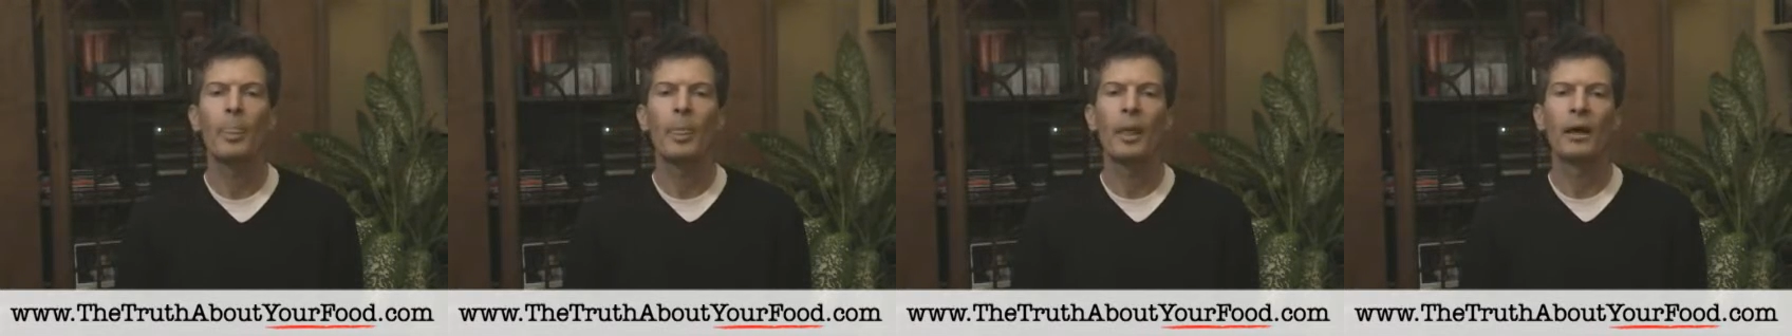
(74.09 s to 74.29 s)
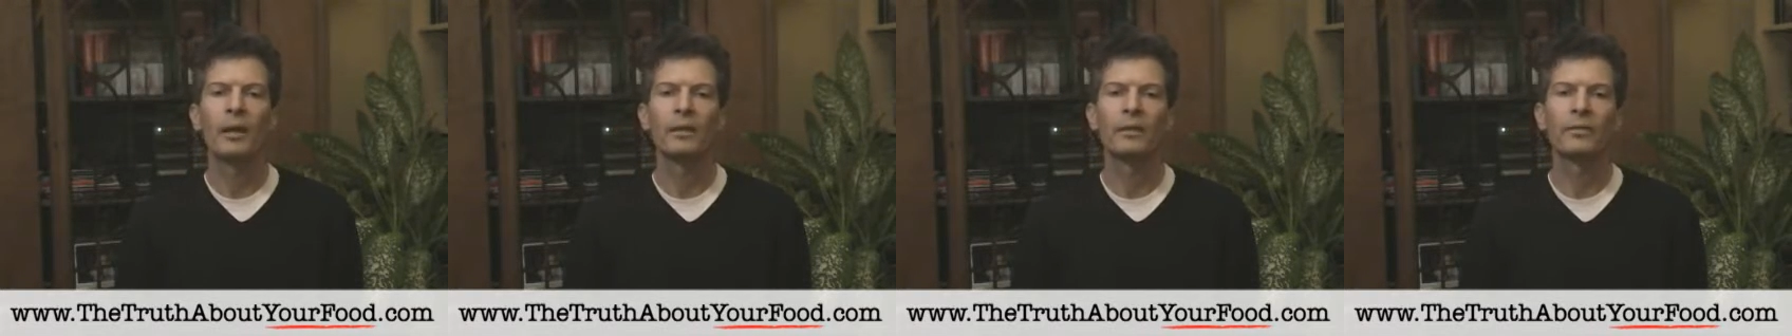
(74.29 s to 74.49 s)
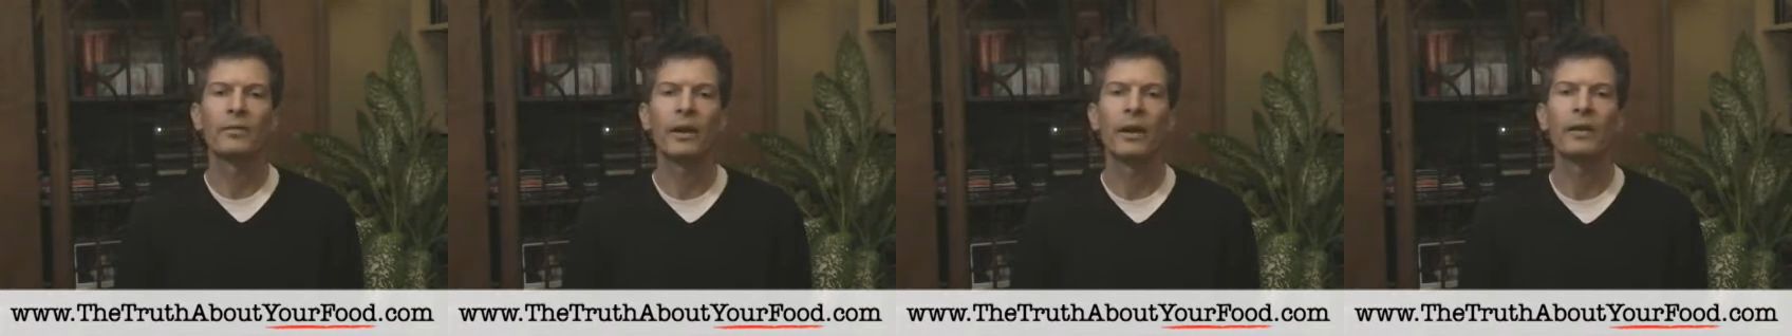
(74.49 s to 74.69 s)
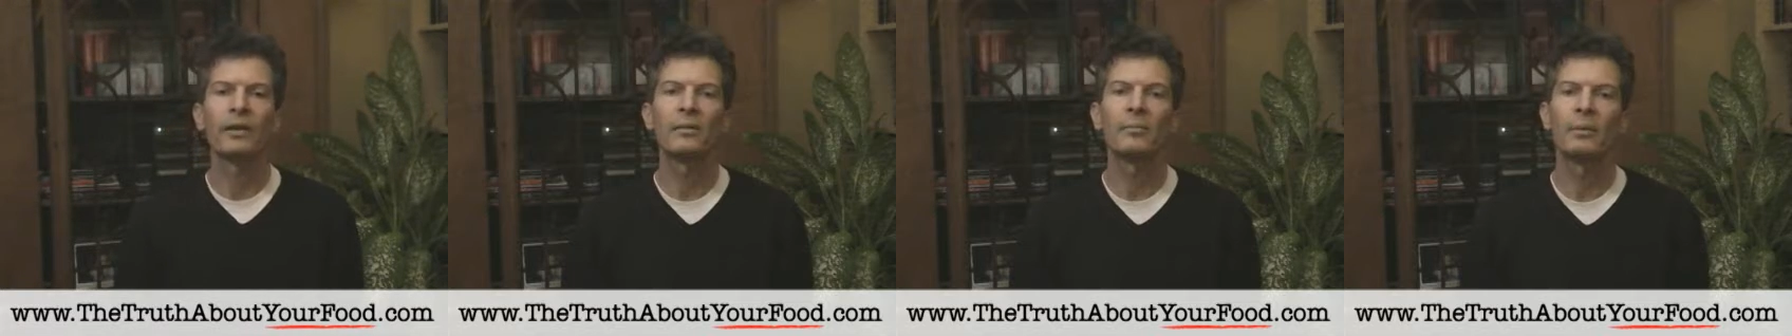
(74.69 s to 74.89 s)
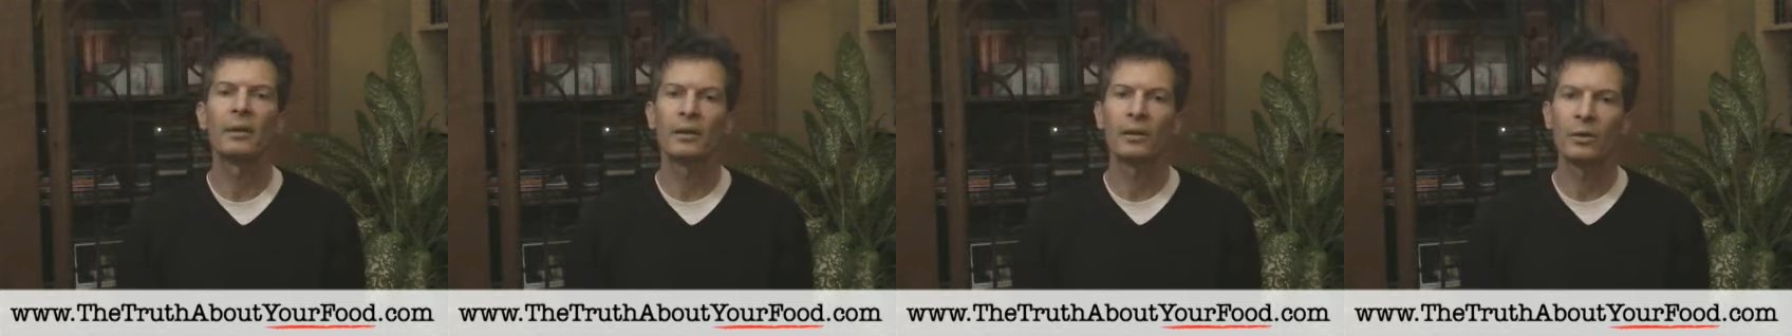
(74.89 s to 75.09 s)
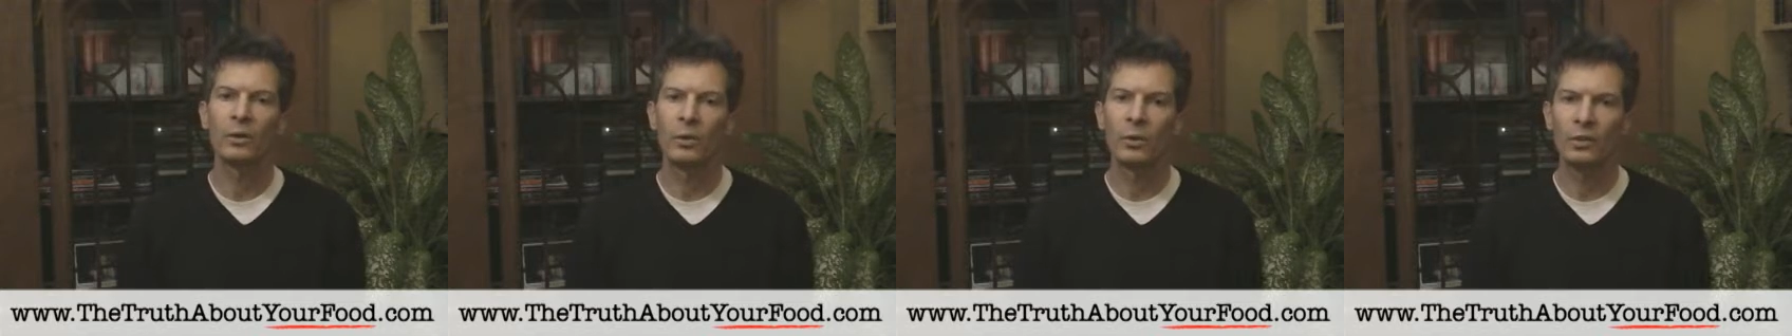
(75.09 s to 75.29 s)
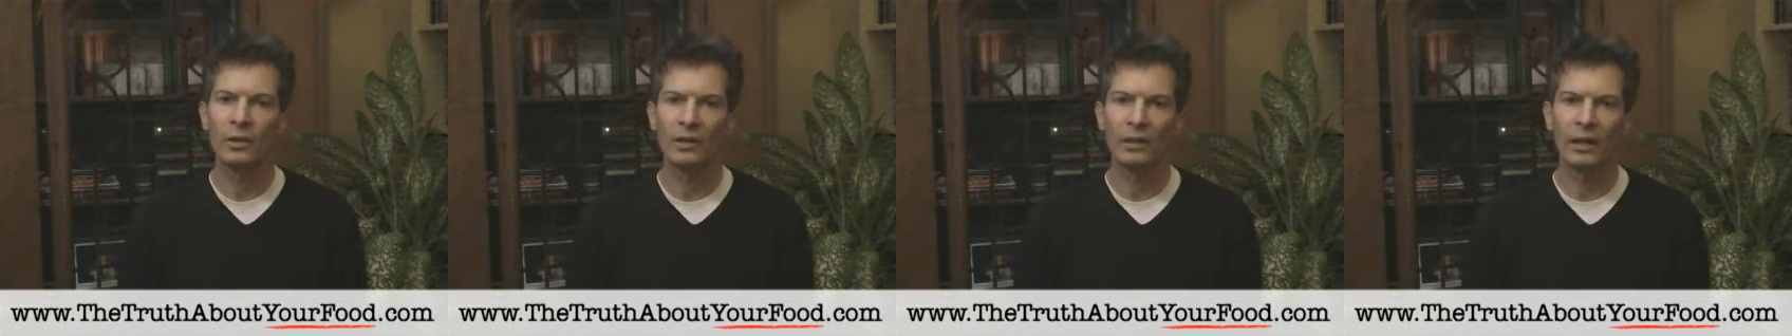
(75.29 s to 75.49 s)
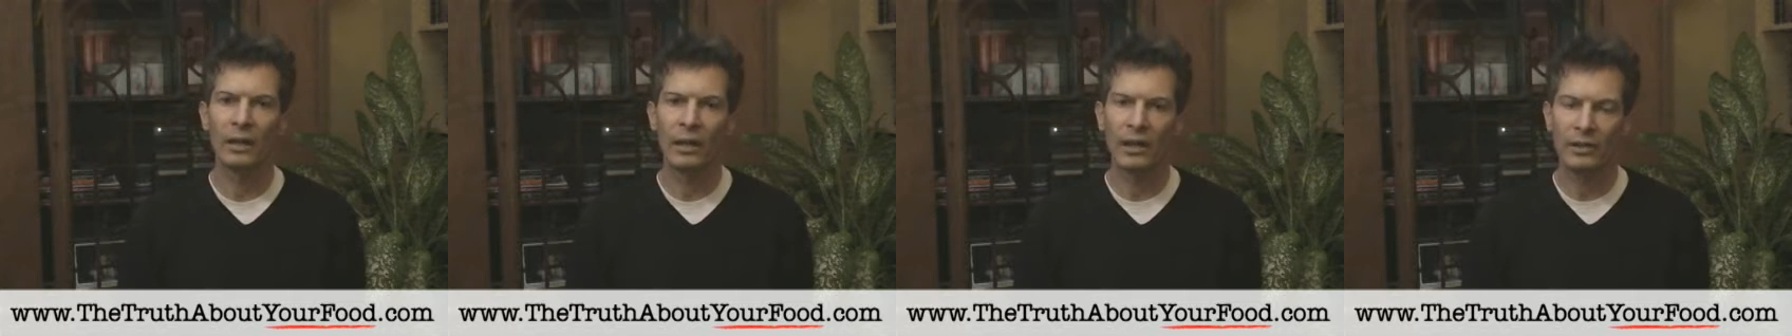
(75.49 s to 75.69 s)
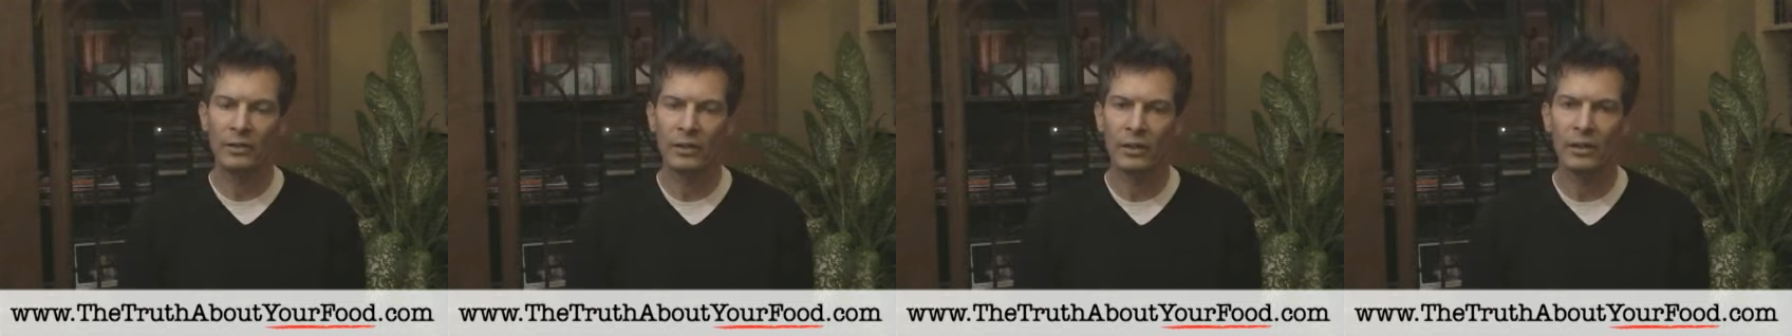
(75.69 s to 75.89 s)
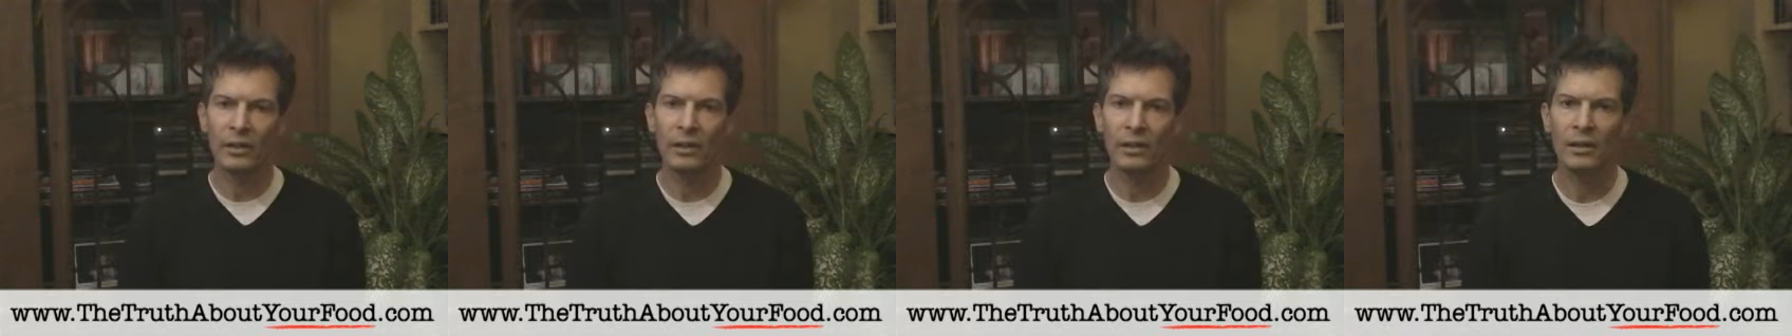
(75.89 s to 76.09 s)
And if anybody who is an
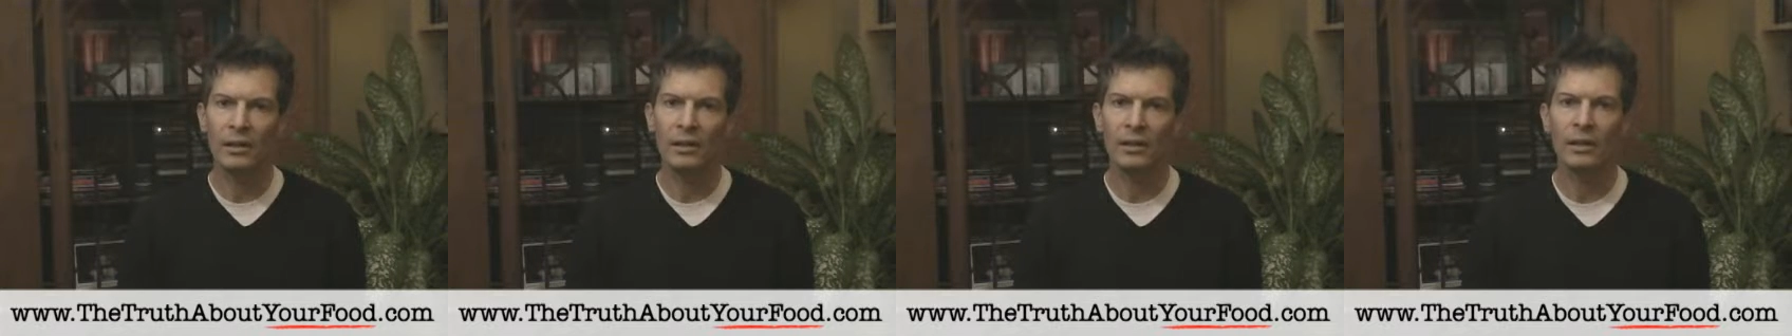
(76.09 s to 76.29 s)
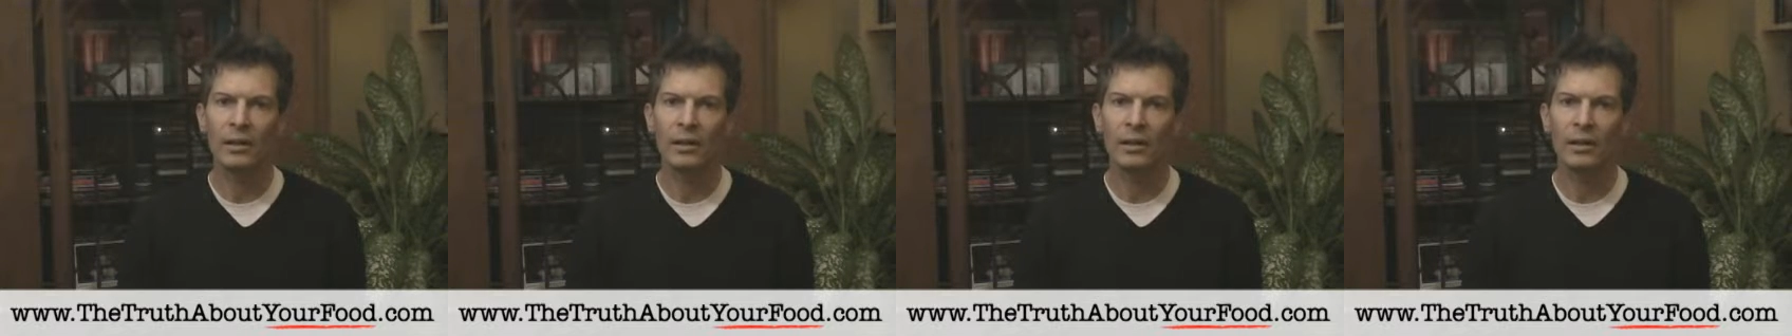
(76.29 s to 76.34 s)
electrical